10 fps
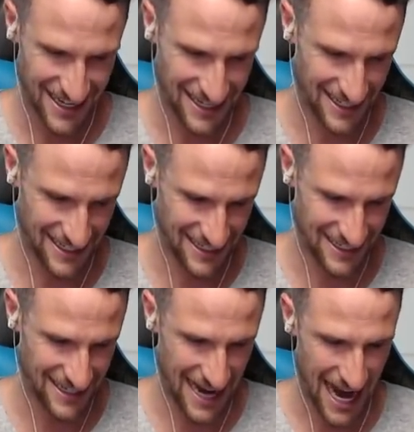
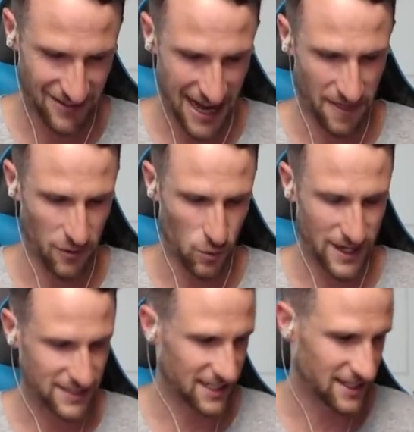uh, I've got the
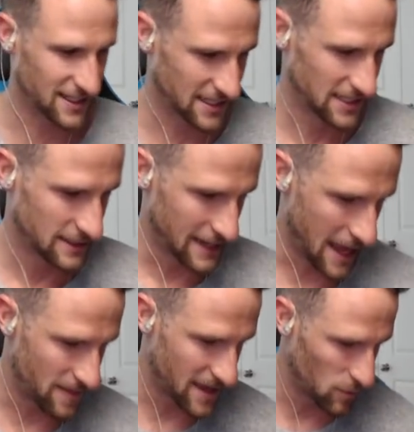wizard,
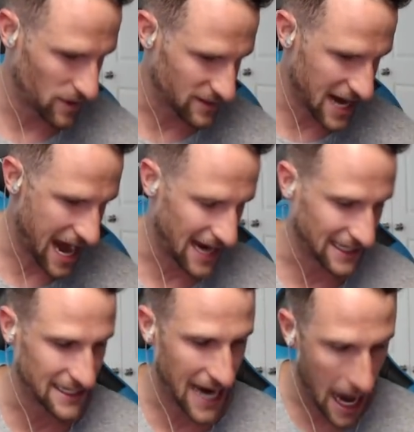and then we've
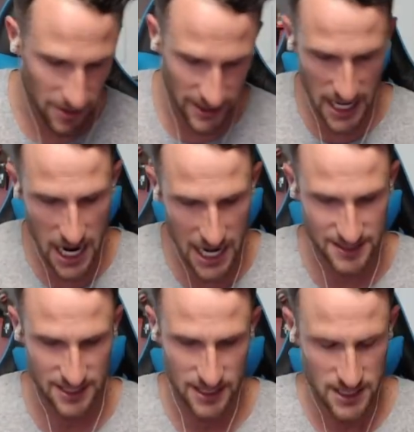got goblin
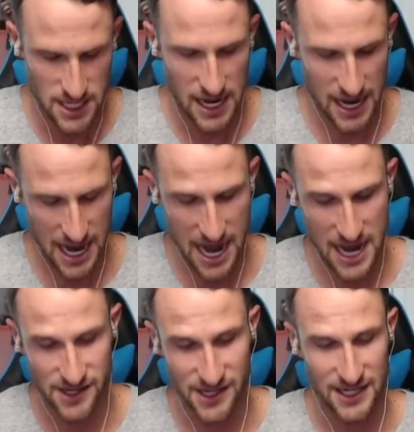hut
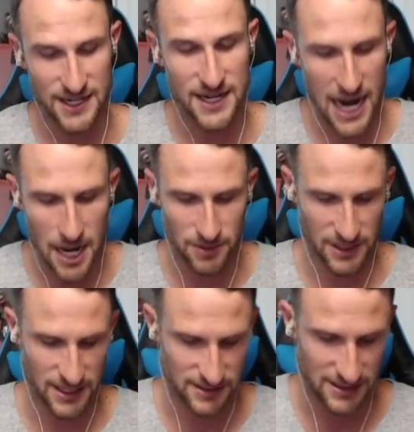and
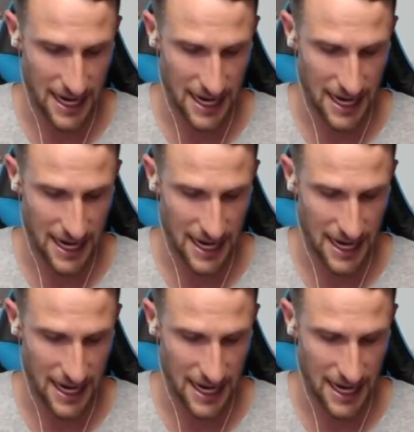goblins.